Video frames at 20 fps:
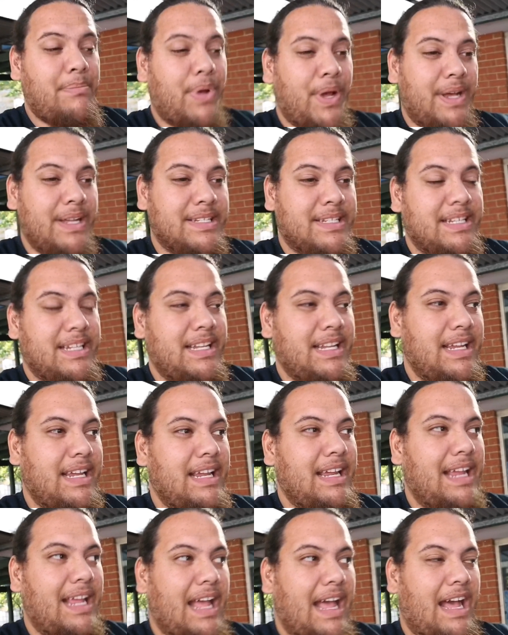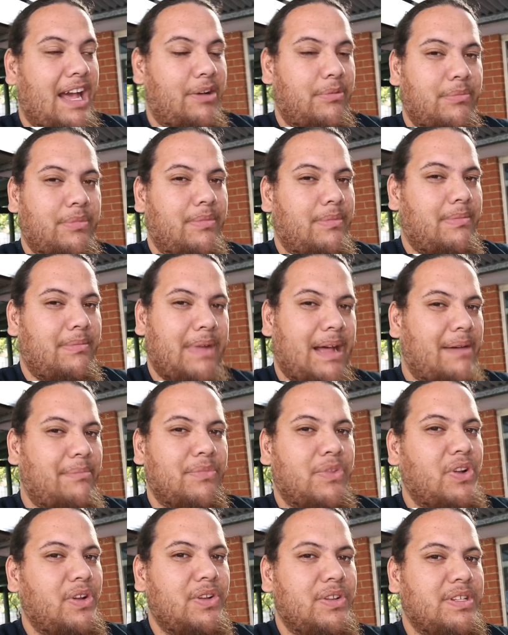personally, I'm
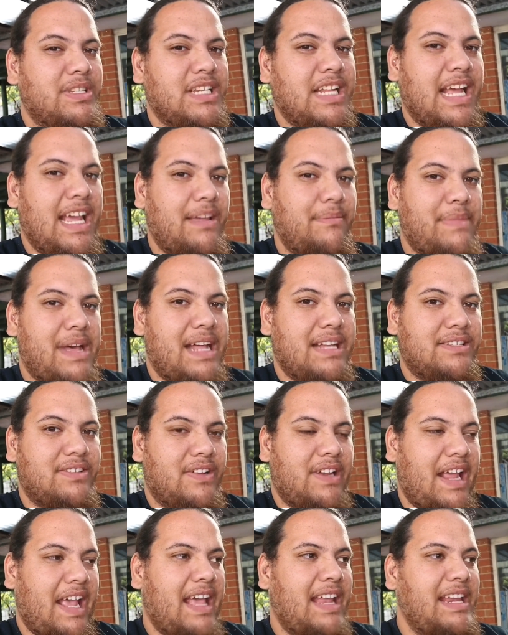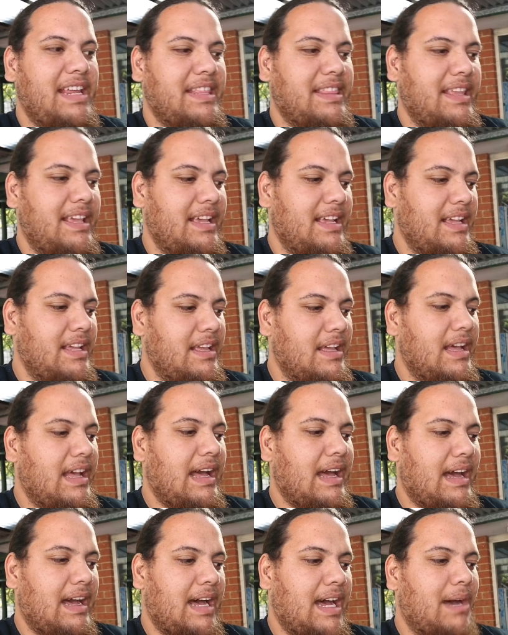not using heat mats on anything.
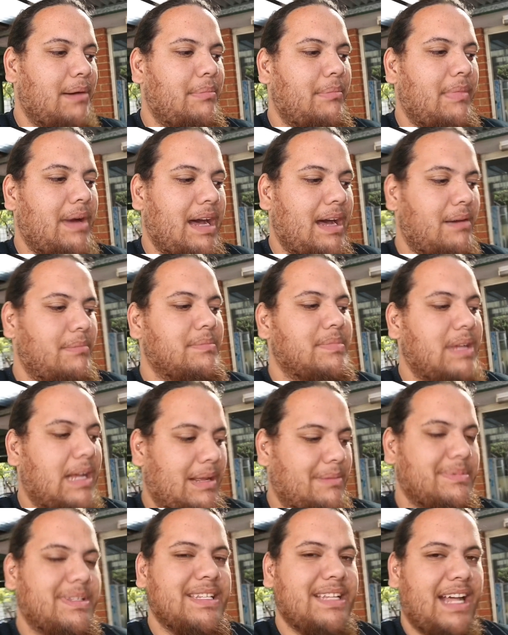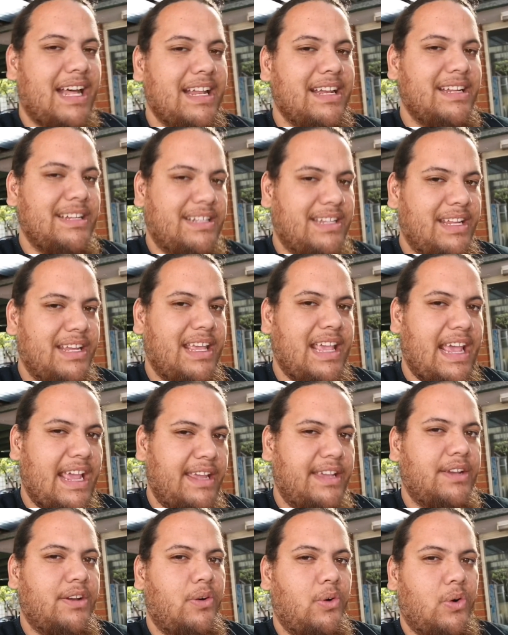I'm starting to dig
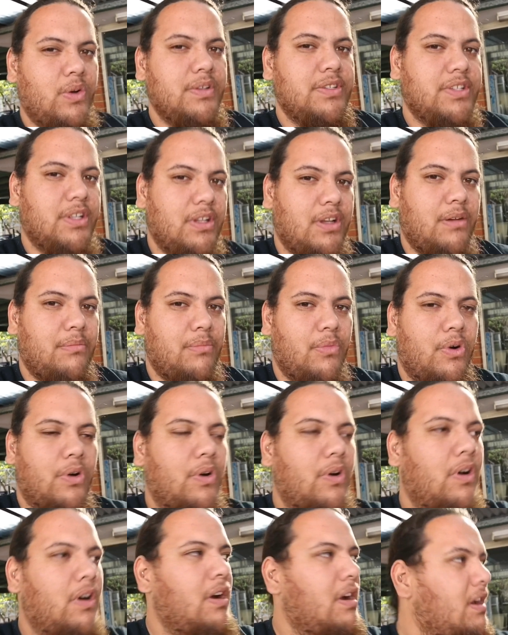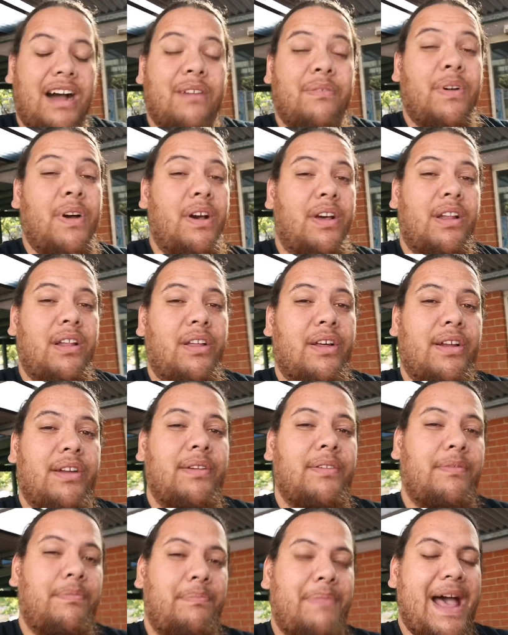heat cords a lot more. I've heard a lot
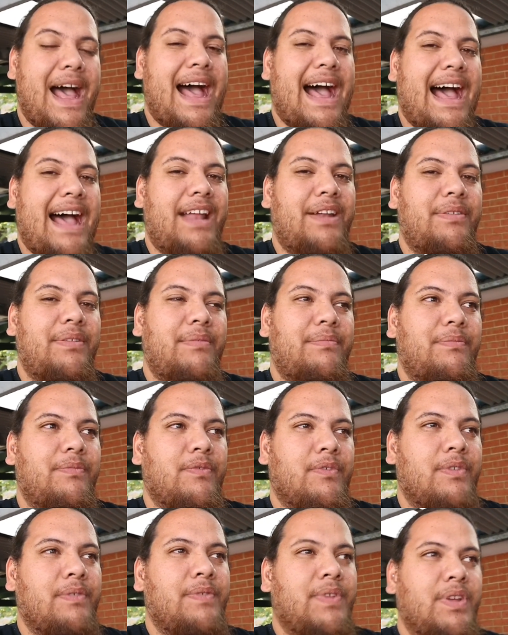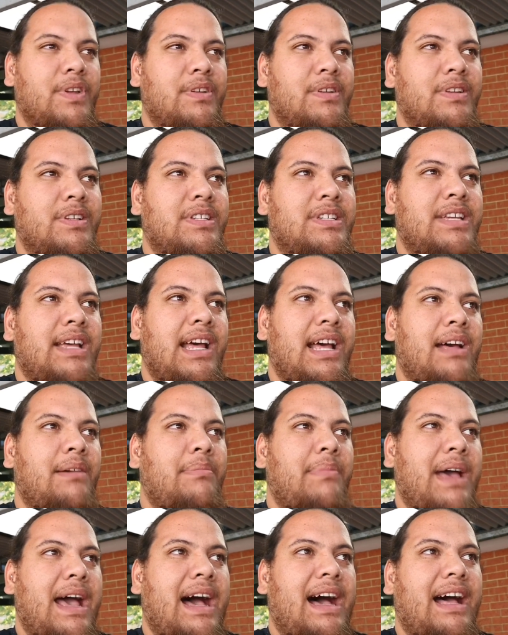of bad reviews
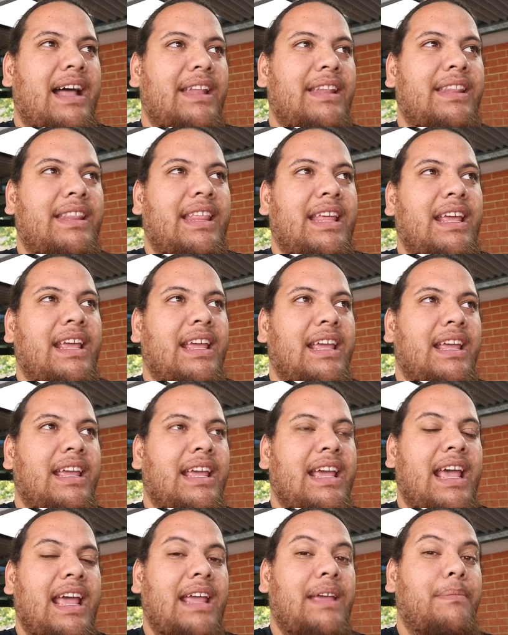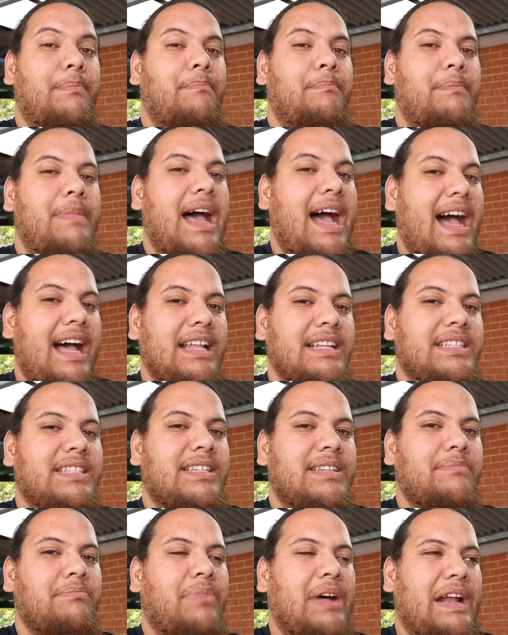about the heat
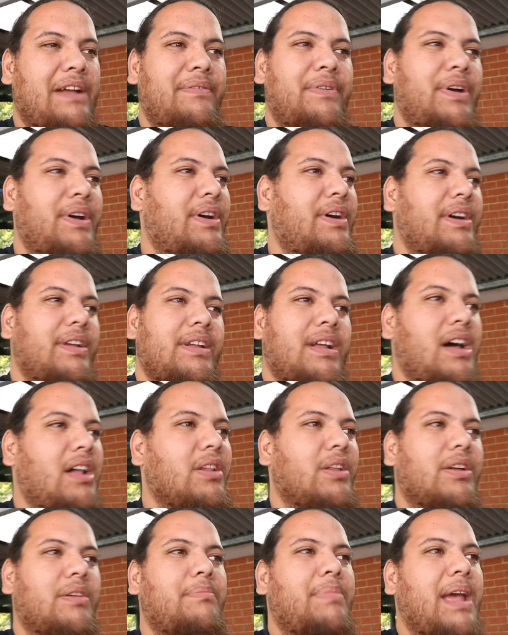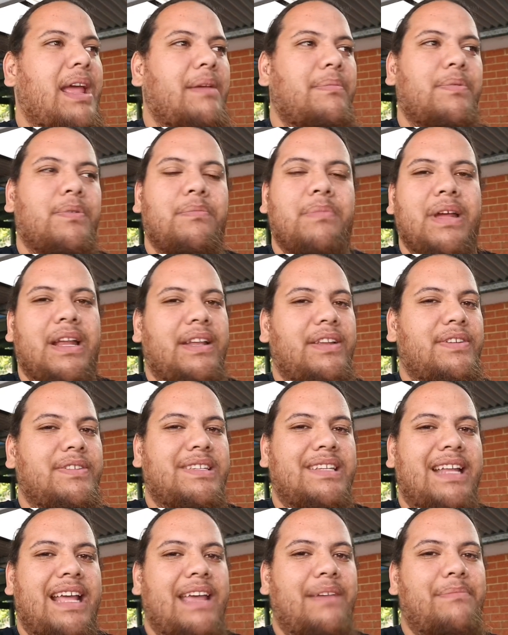mats, but I've heard a lot of people been
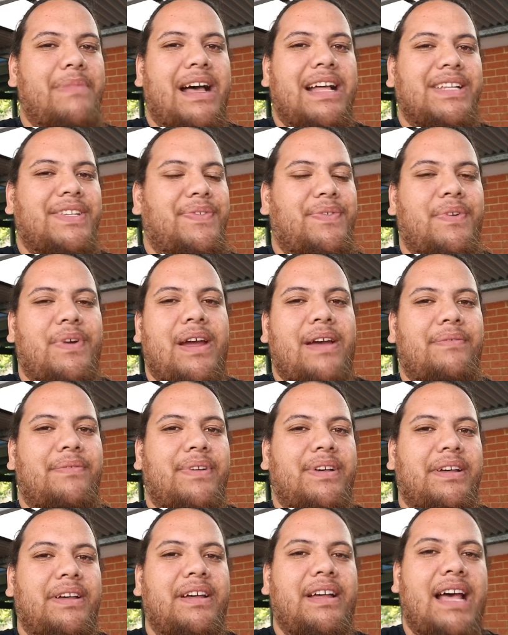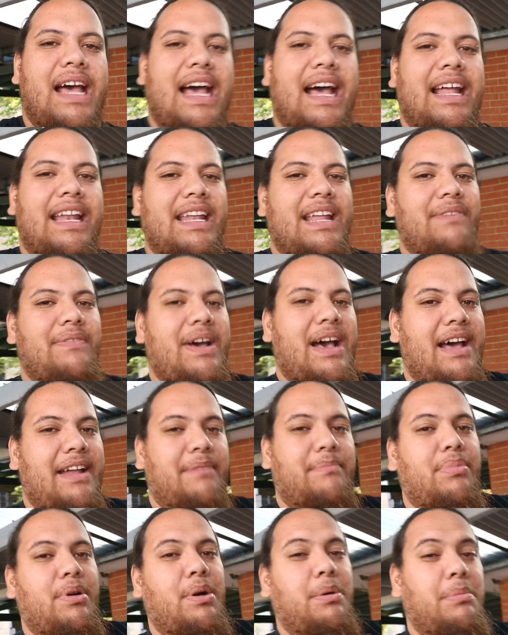using heat mats forever and never had
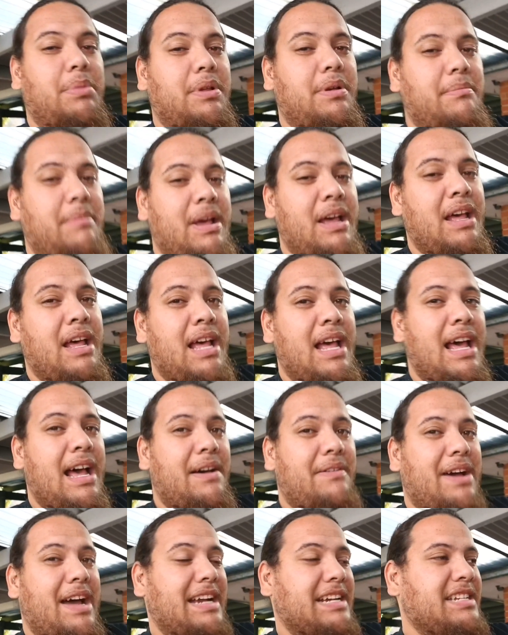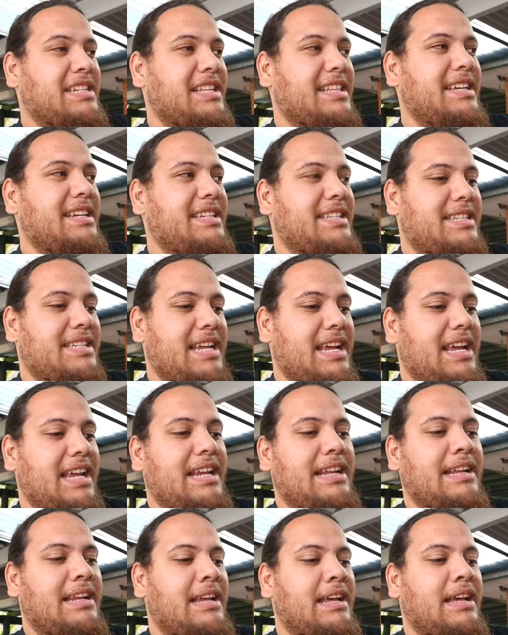a problem. I've actually
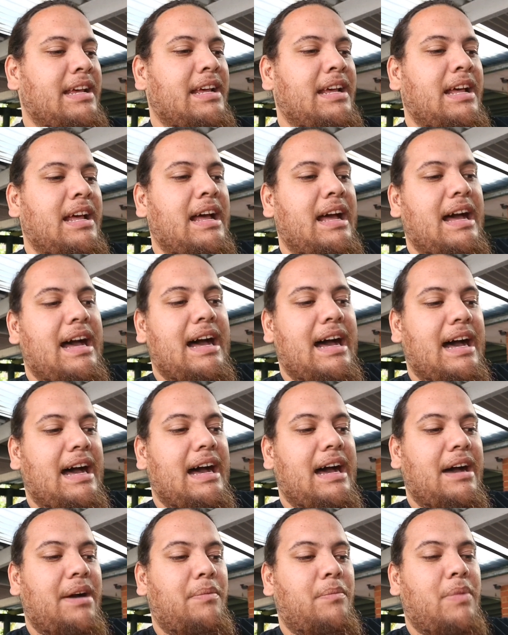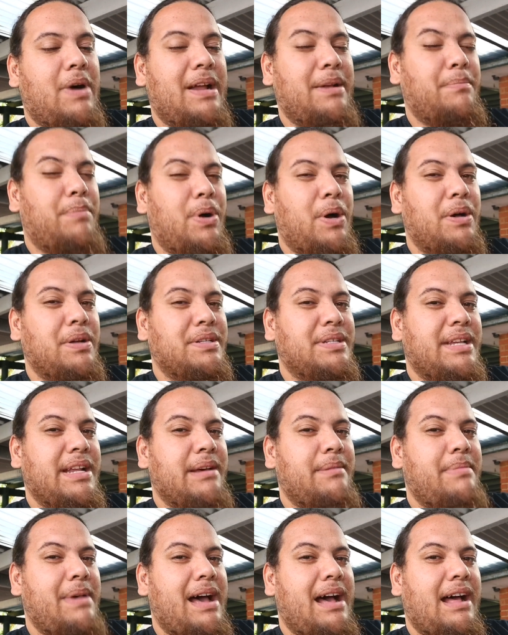seen one post
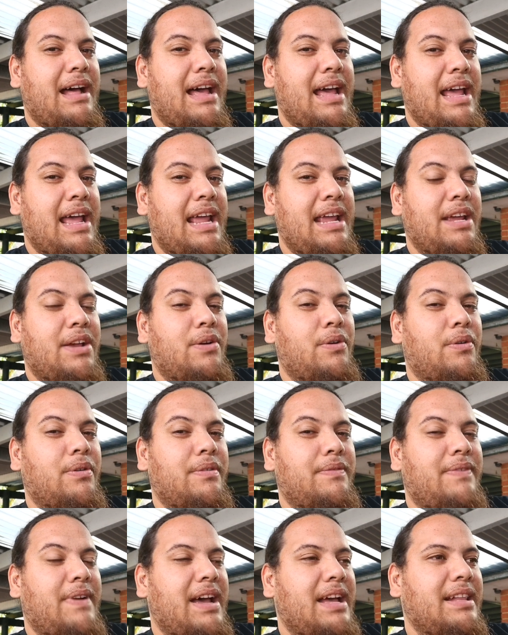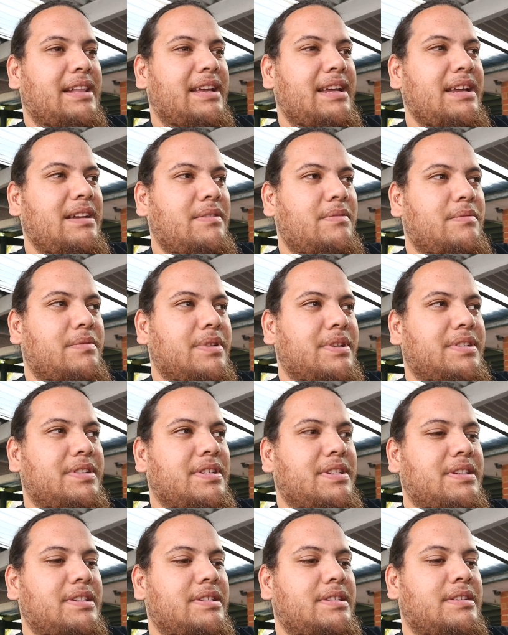about a heat cord failing, which
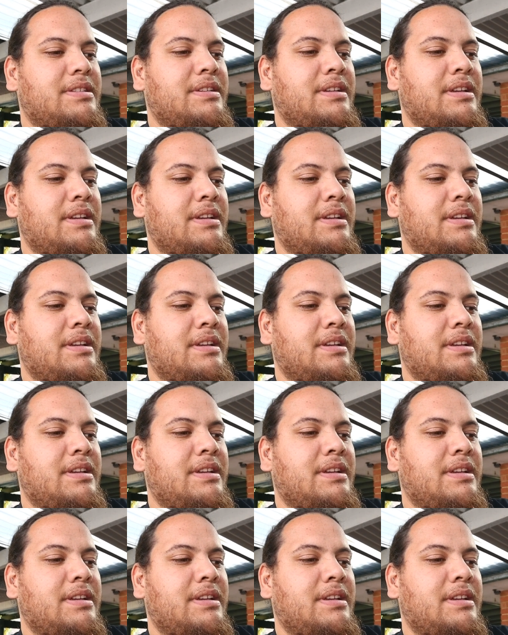is,